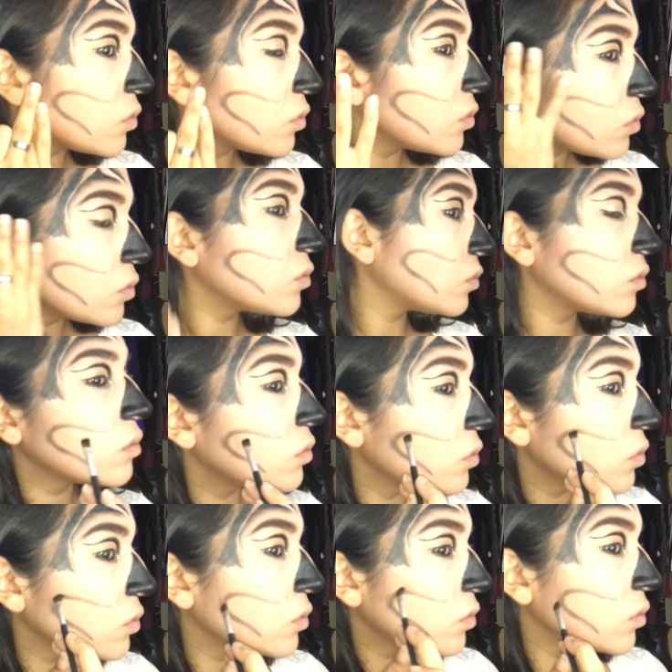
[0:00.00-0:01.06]
See, I
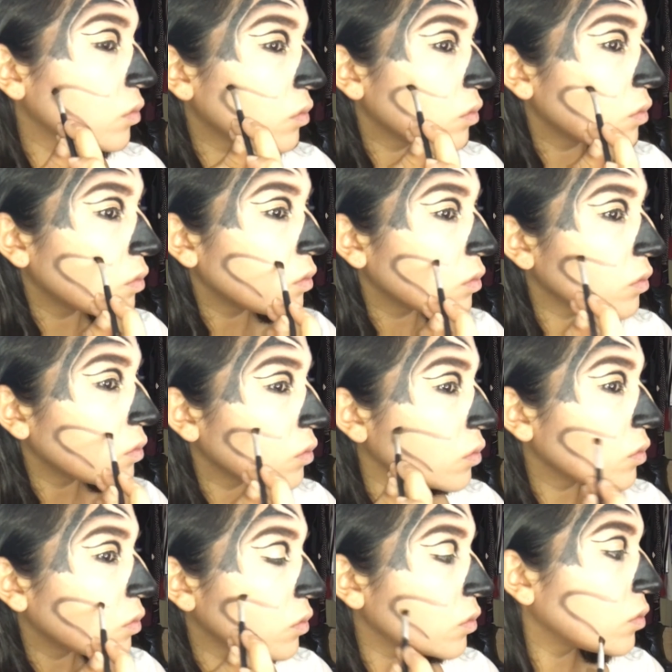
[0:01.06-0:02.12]
erased that line
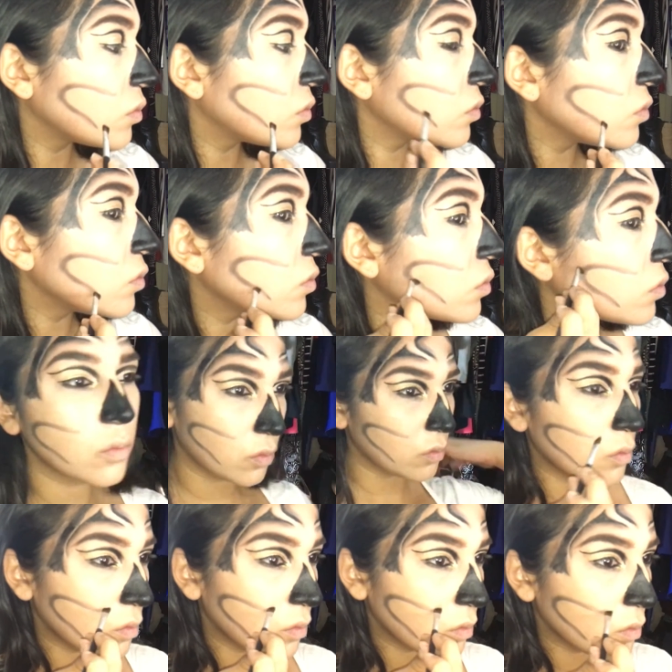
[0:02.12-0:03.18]
connecting it. I'm
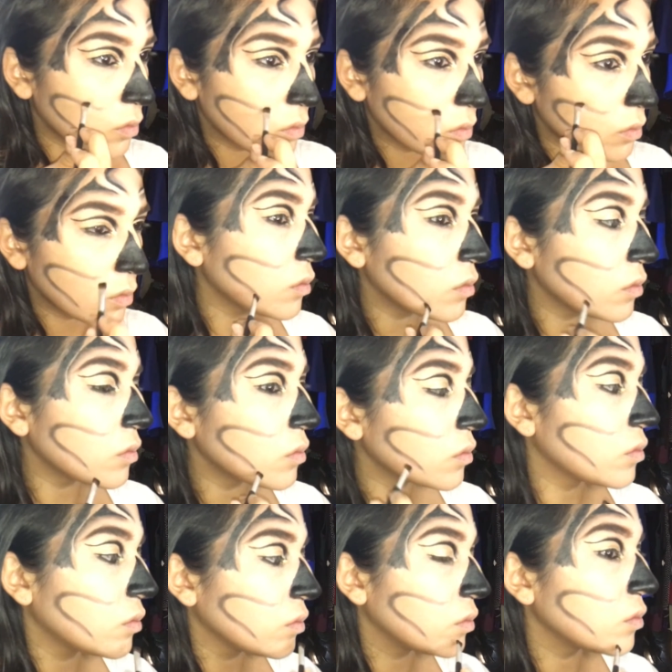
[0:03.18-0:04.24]
gonna go back and shade that
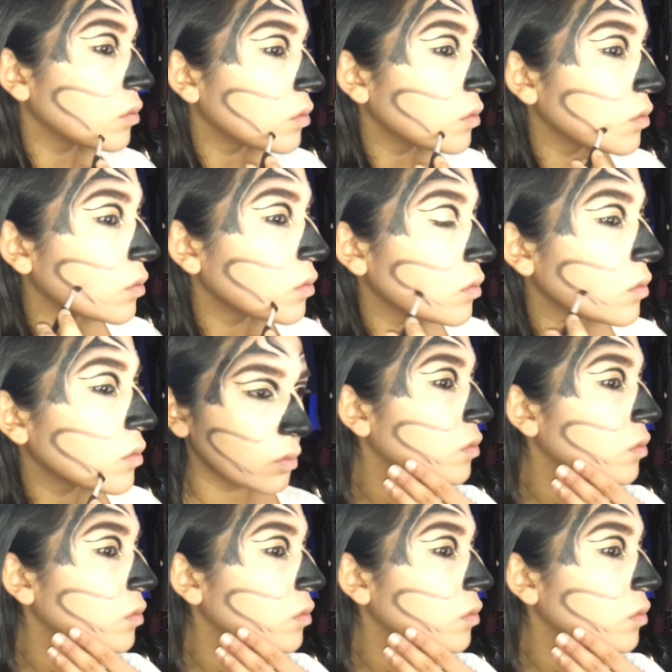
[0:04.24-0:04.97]
area later.